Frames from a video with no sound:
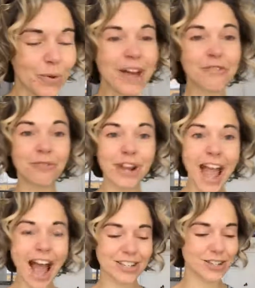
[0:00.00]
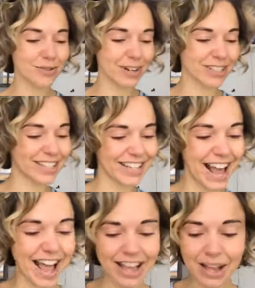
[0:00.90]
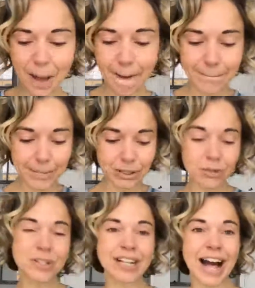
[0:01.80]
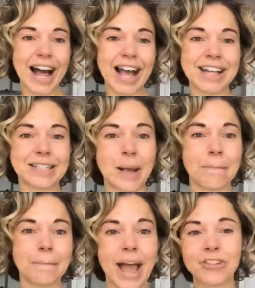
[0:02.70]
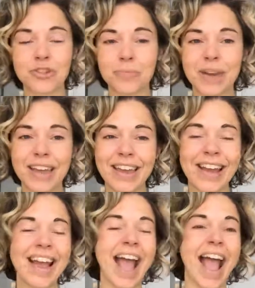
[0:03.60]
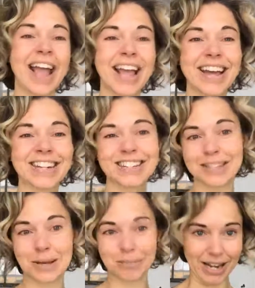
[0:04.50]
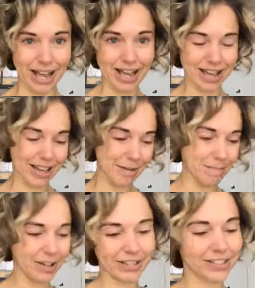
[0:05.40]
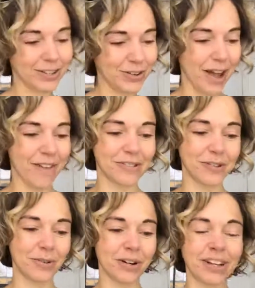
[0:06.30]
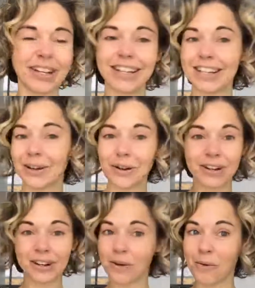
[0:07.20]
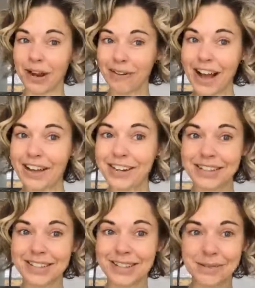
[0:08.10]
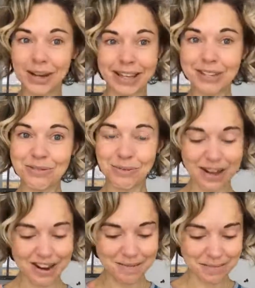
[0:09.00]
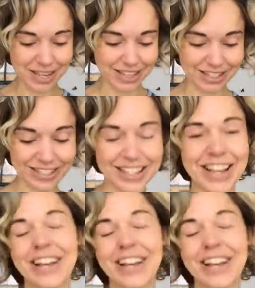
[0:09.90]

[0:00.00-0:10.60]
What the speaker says: We have 3 action words today: blue skies, match me, and sublime. So you have to wait around and see what each one means.